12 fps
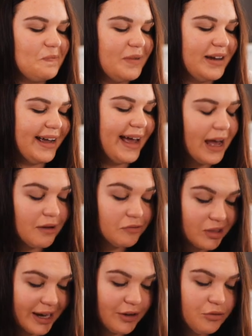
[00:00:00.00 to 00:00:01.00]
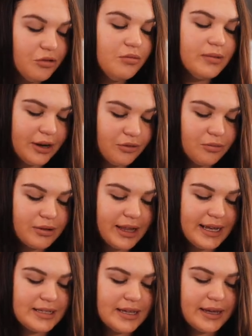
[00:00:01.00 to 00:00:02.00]
But I have Lightroom, Lightroom
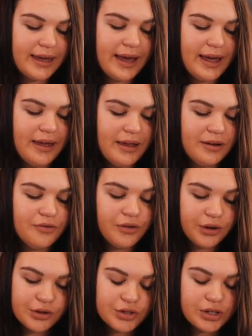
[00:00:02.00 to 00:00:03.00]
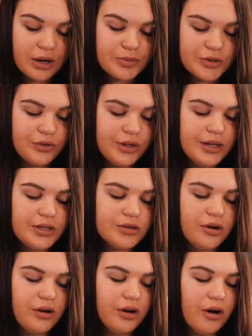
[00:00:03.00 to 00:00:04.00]
Classic, and Photoshop. So
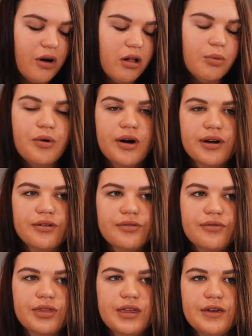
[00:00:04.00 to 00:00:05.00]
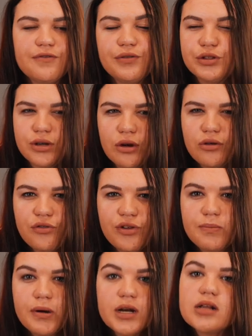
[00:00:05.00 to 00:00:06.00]
these are all part of the
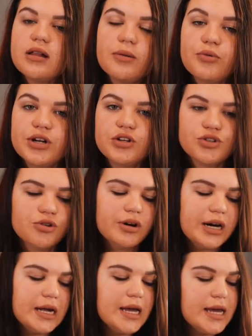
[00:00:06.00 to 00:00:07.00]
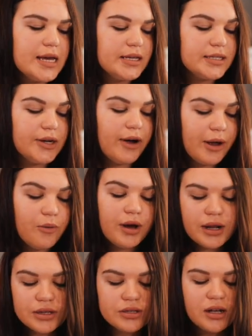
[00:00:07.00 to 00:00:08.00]
photography bundle, I'm pretty sure. So I
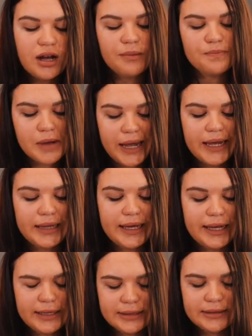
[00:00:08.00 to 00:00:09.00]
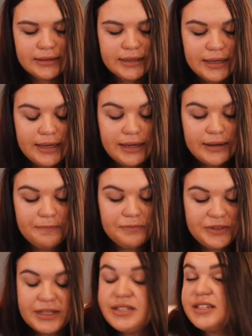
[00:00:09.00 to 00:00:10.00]
wanted to up my like
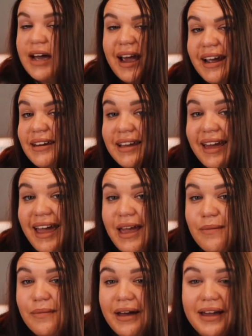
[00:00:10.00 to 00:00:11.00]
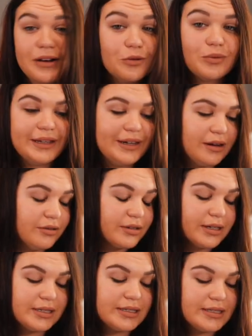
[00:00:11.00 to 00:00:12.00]
design game. I don't really know,
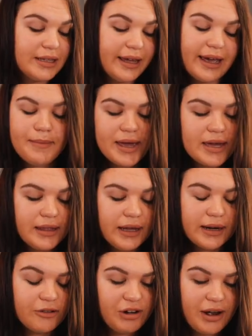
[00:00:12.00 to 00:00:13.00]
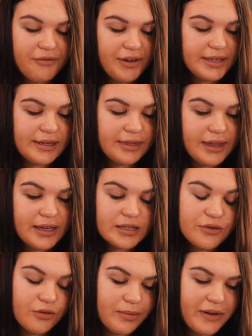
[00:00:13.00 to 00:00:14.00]
because like I make a lot of graphics and
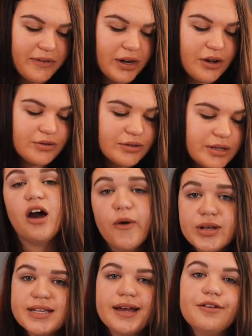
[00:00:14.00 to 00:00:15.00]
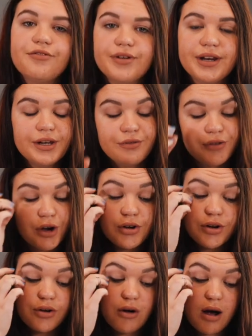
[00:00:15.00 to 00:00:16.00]
things for my videos. I always had Affinity
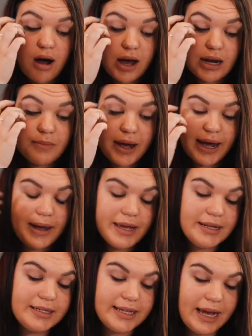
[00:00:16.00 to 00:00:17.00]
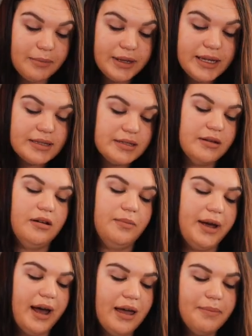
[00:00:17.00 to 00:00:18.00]
Photo on my tablet,
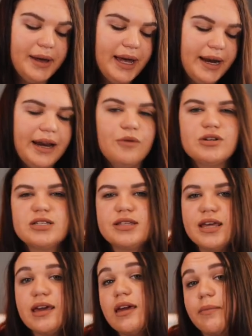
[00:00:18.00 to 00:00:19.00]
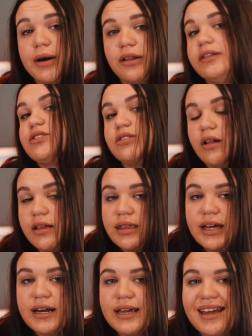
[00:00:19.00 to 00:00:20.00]
on my iPad, and I was thinking about
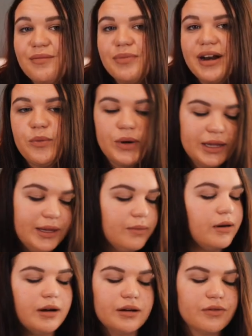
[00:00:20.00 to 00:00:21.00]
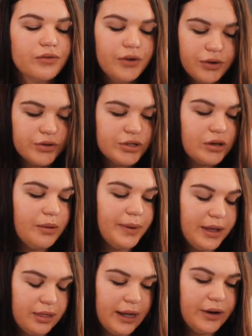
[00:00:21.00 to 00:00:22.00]
installing that again, but I really wanted Photoshop
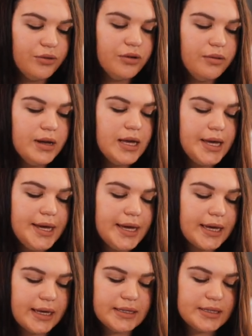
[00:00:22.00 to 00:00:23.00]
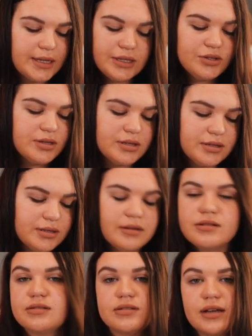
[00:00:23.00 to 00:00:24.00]
and Lightroom because it's just
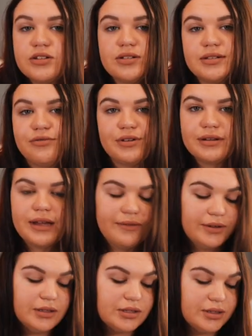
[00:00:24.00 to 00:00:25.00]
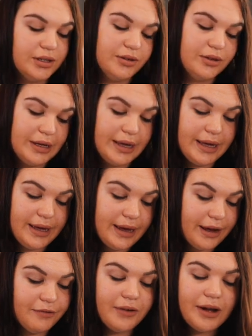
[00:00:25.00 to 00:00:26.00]
such a different level. So
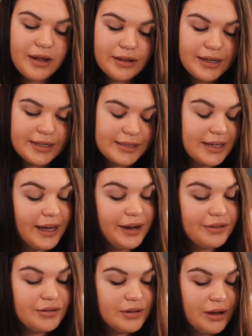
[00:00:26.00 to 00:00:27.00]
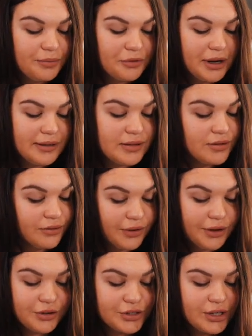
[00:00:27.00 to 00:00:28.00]
I finally decided to upgrade to
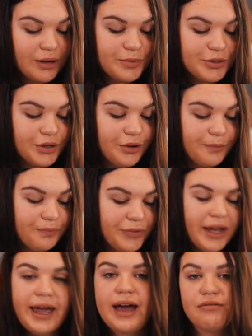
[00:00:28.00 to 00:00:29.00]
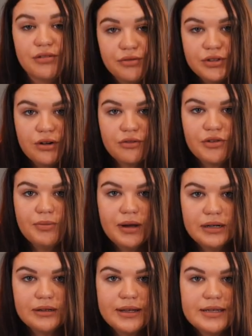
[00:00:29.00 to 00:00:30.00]
Photoshop, so I have the photography
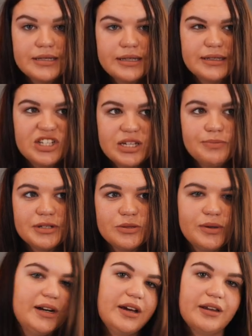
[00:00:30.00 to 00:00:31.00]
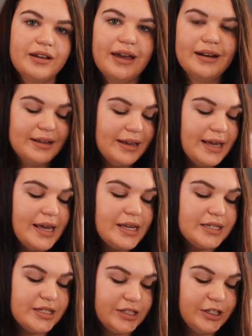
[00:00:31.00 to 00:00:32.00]
bundle. It's the cheapest one I could get,
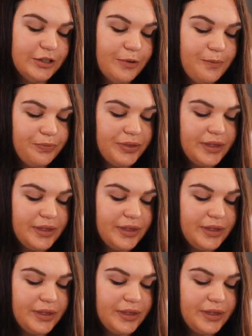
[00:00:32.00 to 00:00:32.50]
so